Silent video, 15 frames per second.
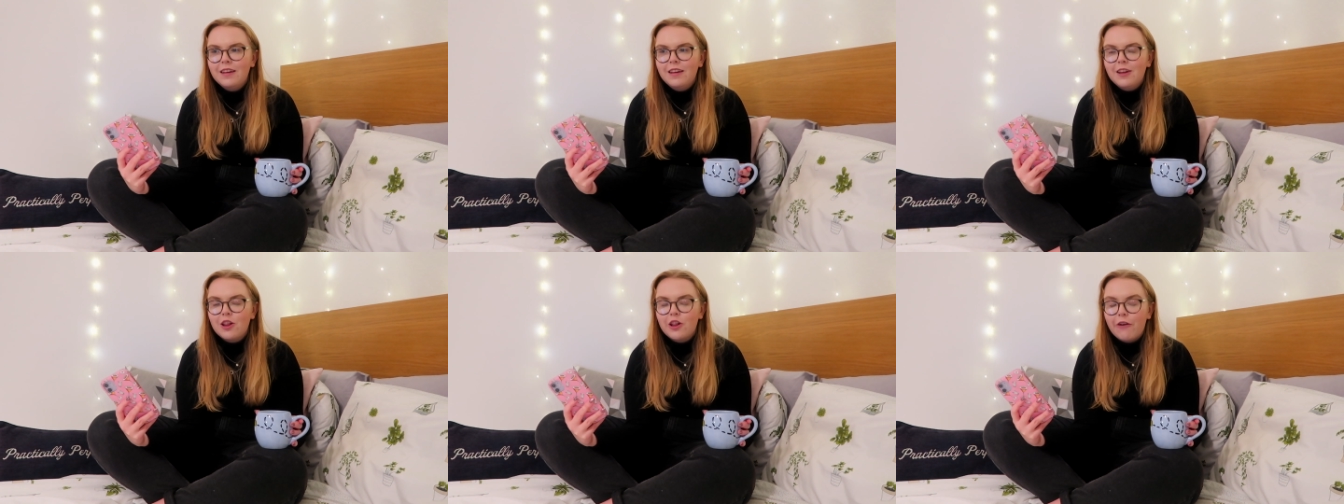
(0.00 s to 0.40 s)

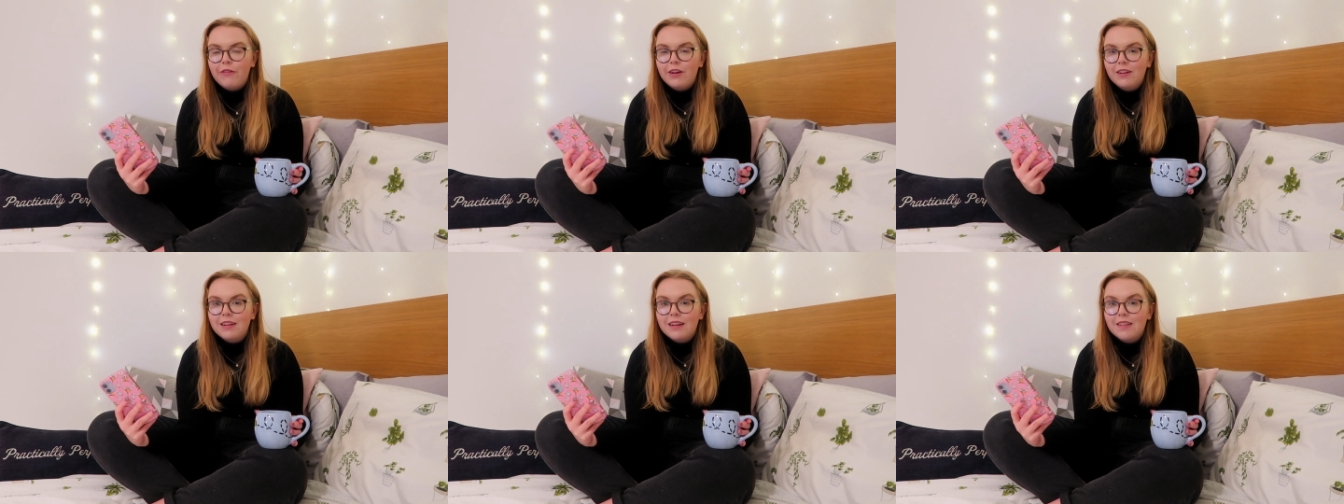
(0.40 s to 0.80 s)

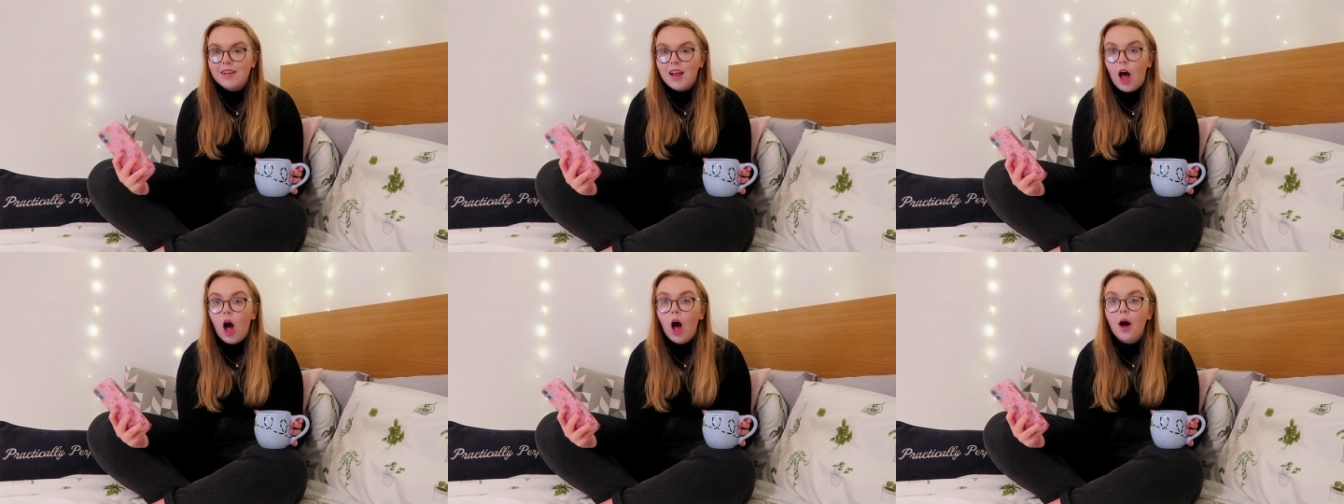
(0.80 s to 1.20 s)
Sheffield is
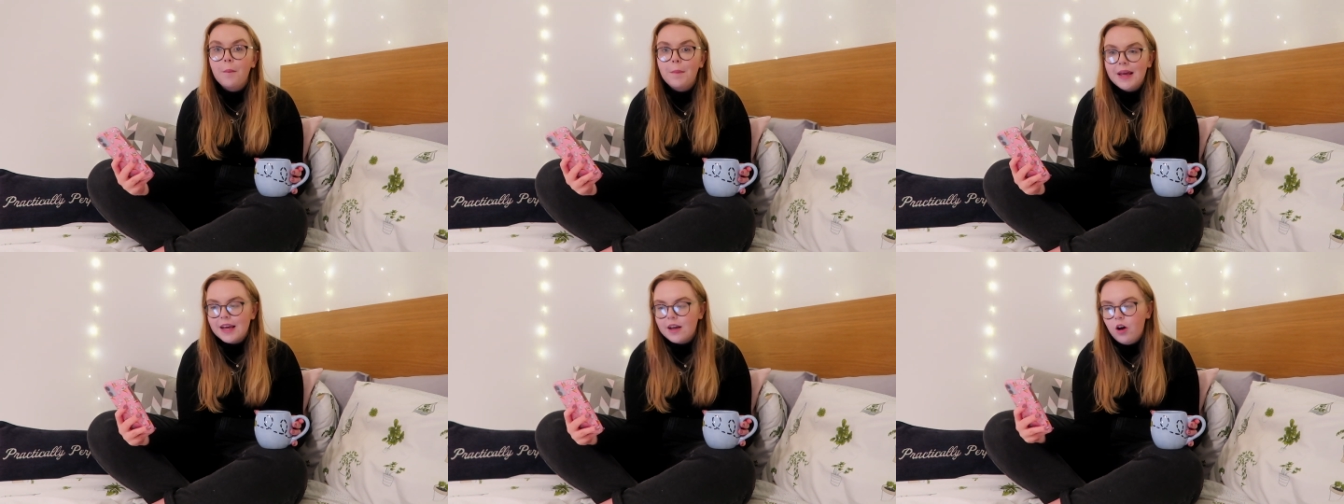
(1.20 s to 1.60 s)
a
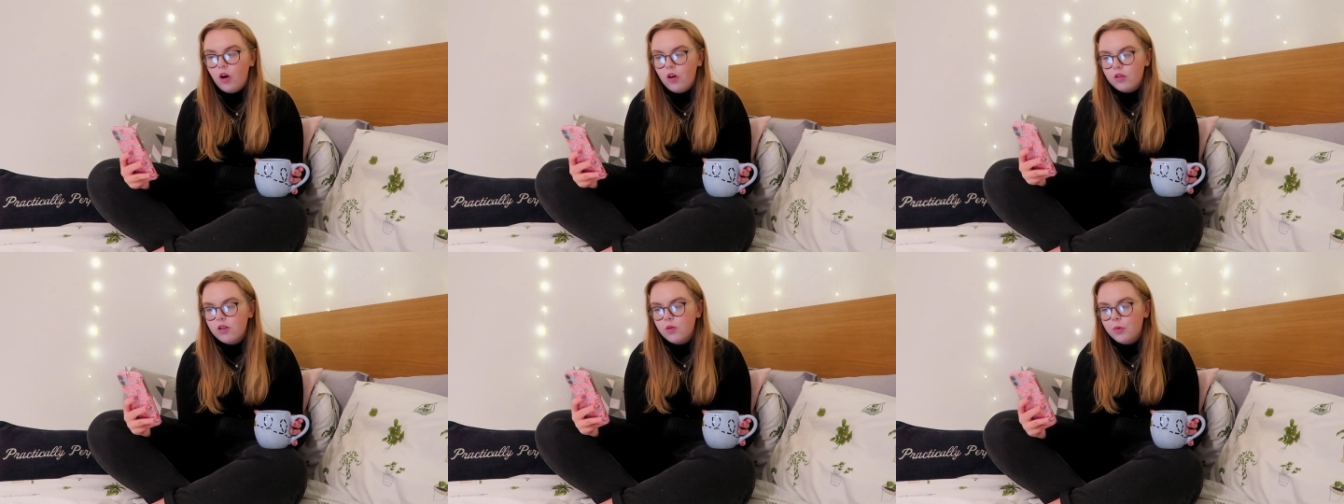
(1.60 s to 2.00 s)
big
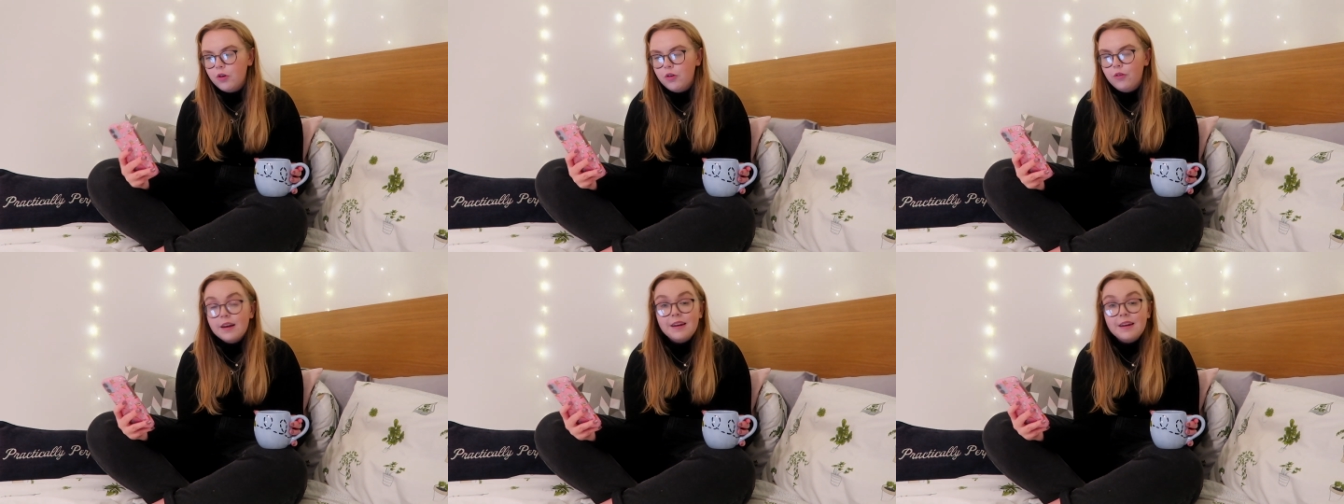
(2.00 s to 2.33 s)
hotspot.